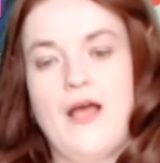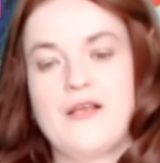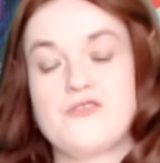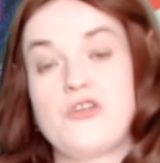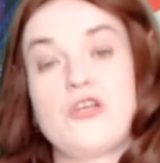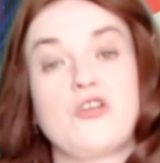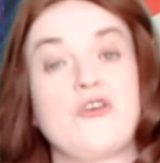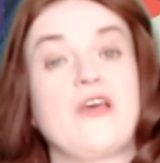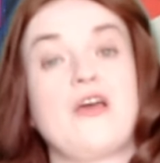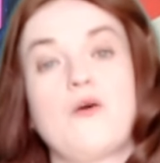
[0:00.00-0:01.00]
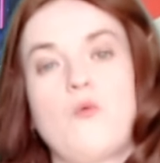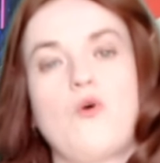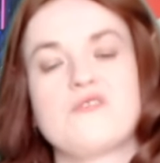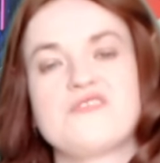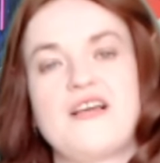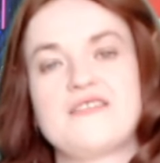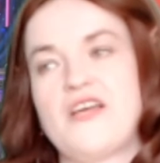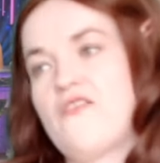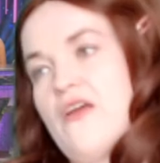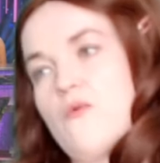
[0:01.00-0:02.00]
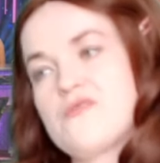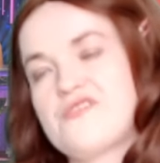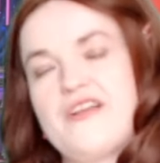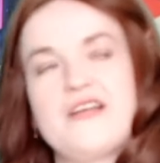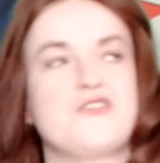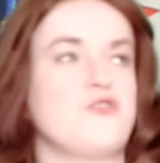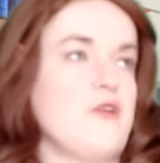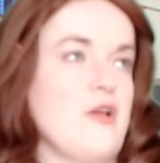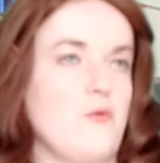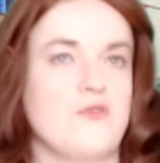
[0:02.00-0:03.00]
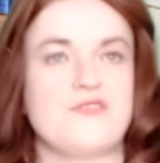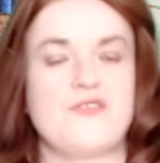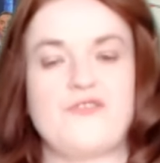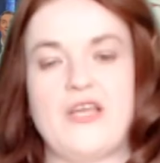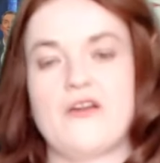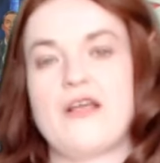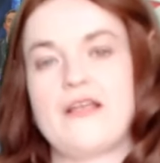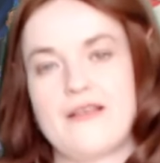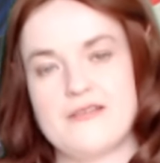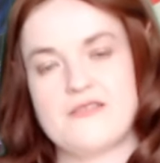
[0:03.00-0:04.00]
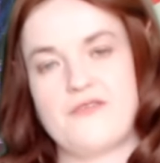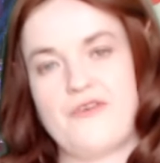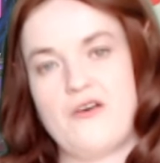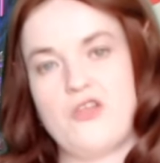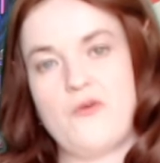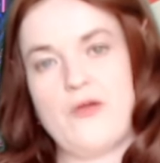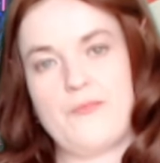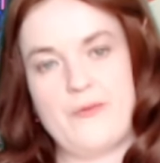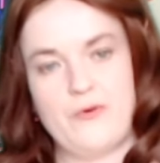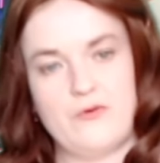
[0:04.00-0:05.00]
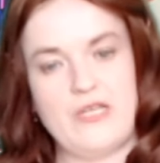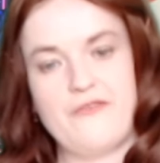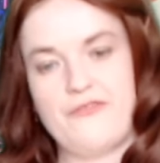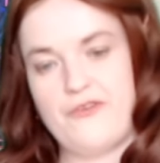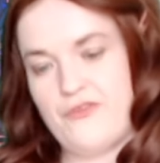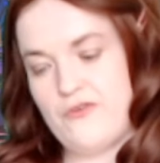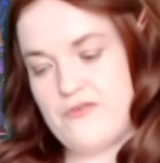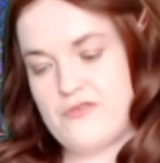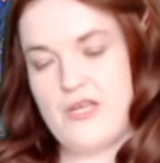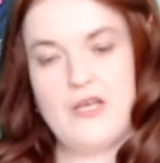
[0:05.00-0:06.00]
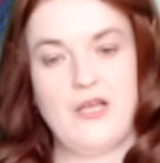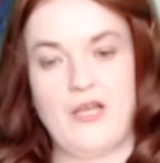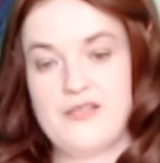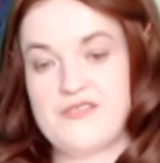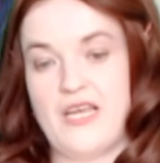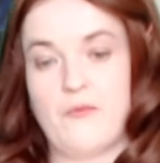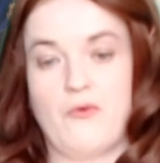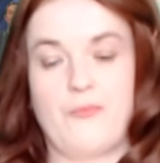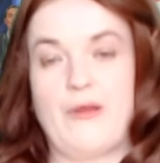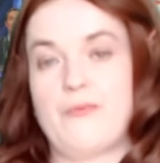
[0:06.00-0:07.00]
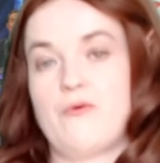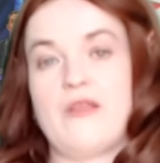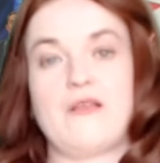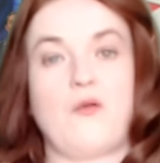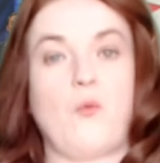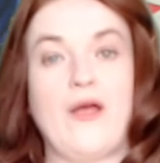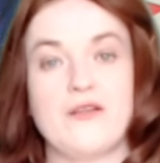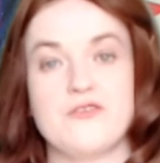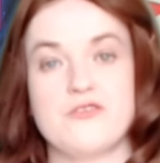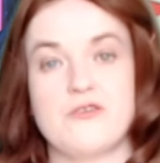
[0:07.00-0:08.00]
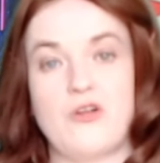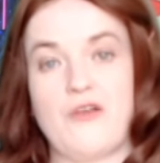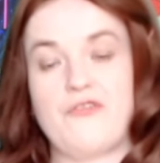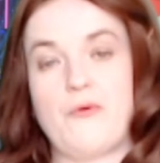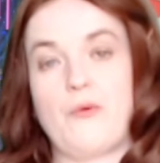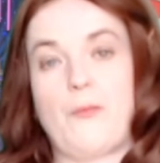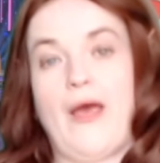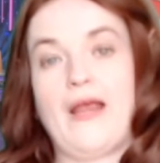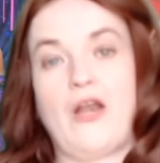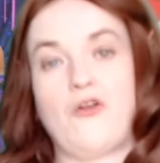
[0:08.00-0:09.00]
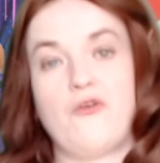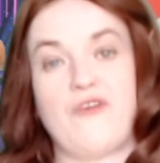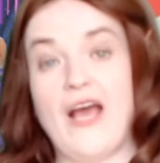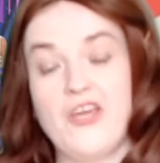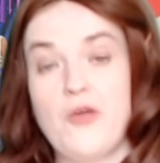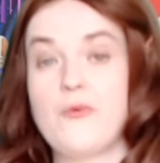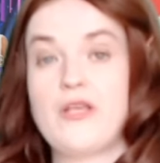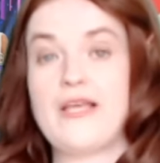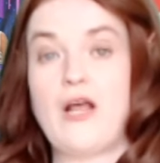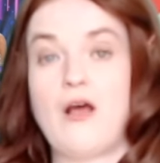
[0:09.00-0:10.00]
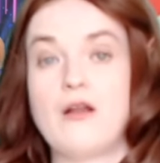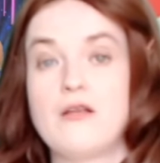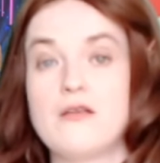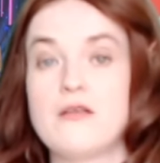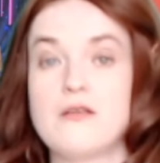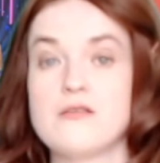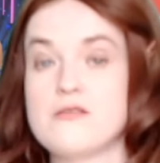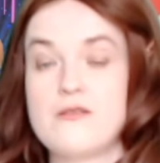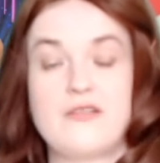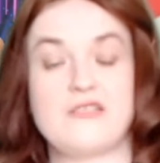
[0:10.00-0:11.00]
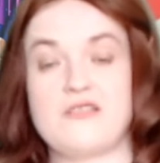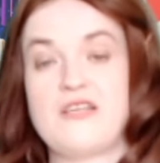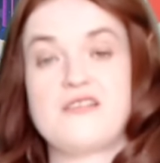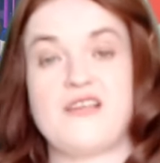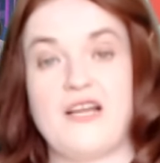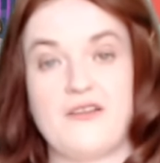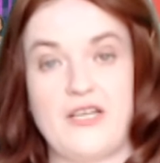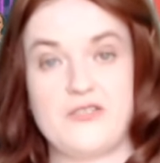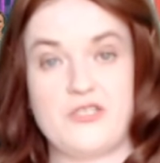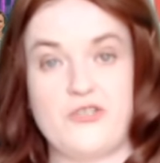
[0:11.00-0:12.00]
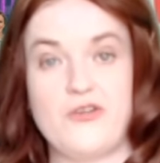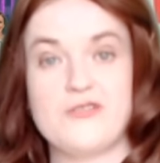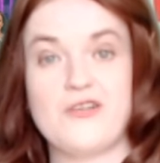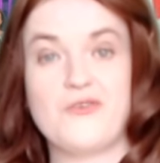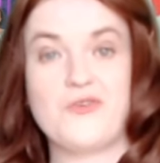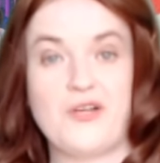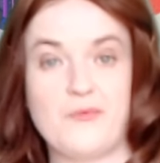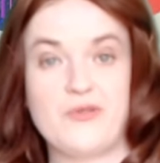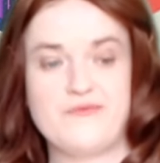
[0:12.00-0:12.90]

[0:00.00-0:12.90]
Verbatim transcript: So you'd look at what's the hotel like, what's the restaurant like, what's the theatre like. That's evaluate. People leave reviews. Same with people like the witch. You know, if you were buying a new vacuum cleaner, these are the exciting things you do as a grown-up.